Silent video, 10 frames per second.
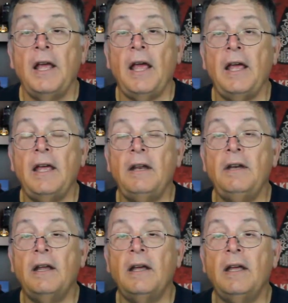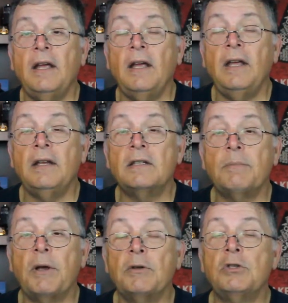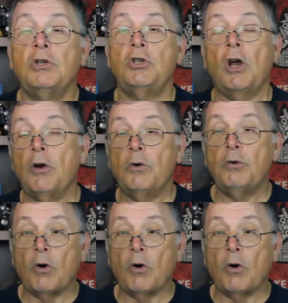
and it's supposed to show